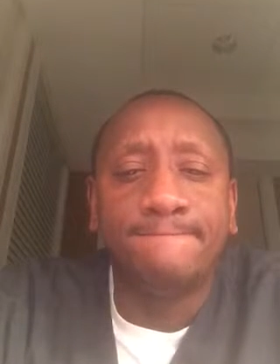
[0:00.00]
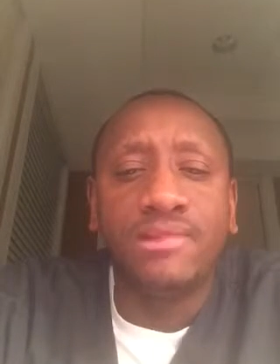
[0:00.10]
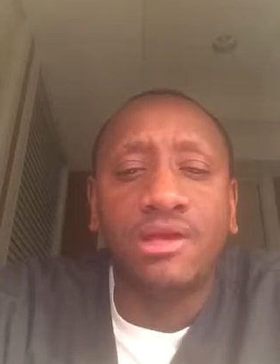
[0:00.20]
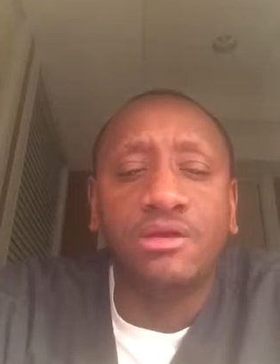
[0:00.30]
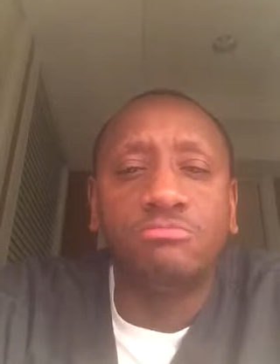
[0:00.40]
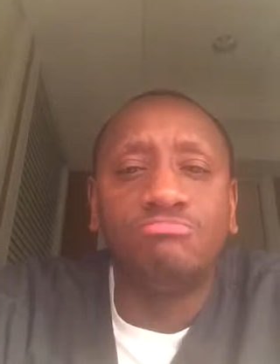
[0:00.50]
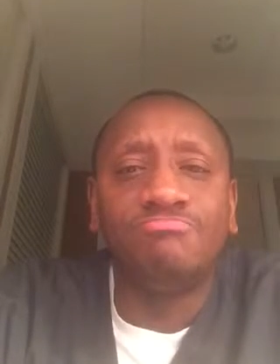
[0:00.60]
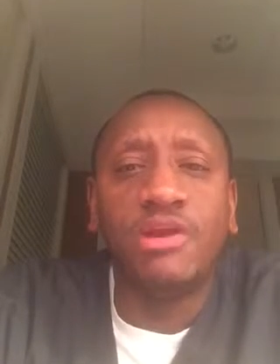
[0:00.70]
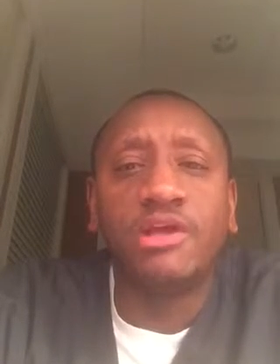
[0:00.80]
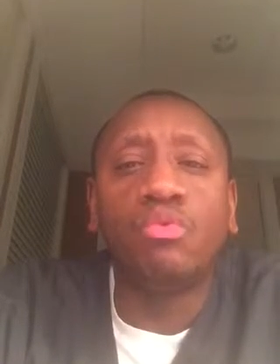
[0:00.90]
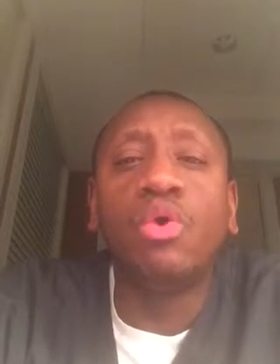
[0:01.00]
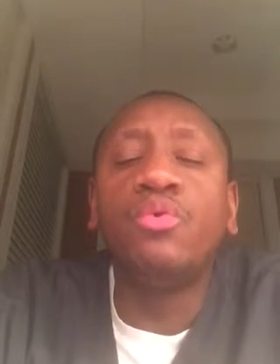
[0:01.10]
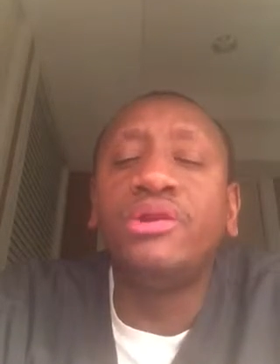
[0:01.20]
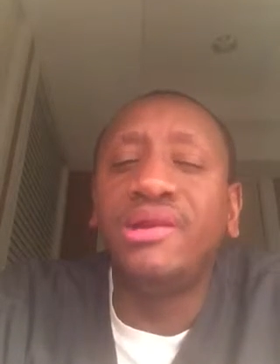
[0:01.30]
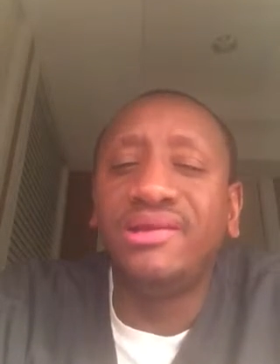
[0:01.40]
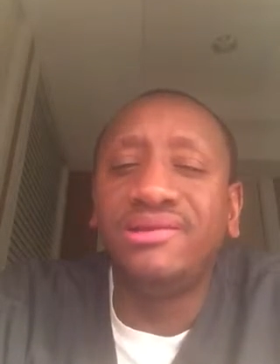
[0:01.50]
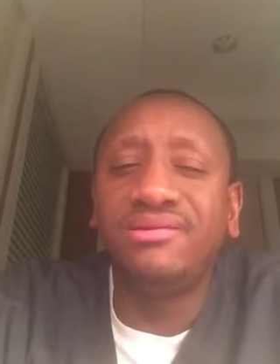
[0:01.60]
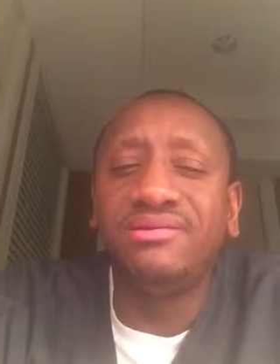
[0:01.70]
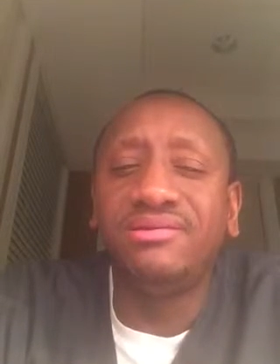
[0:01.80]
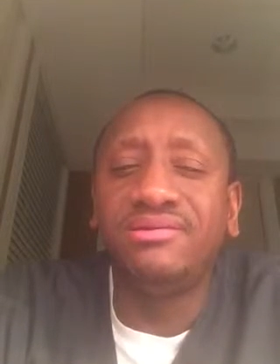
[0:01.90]
like what we
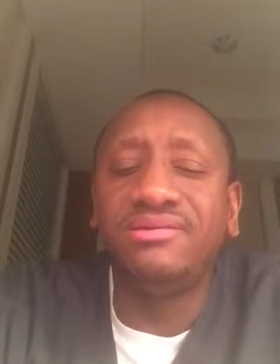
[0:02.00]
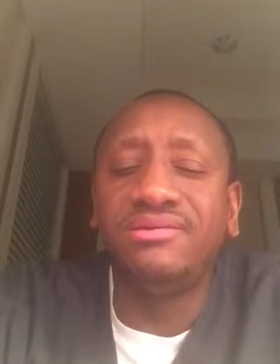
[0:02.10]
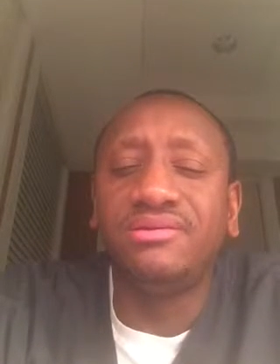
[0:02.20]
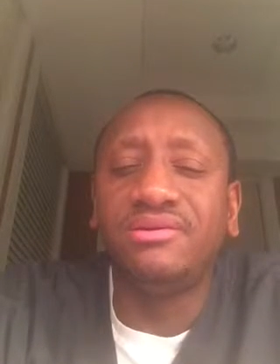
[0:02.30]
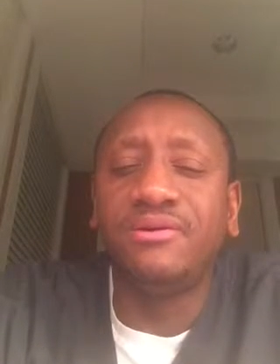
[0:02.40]
learn in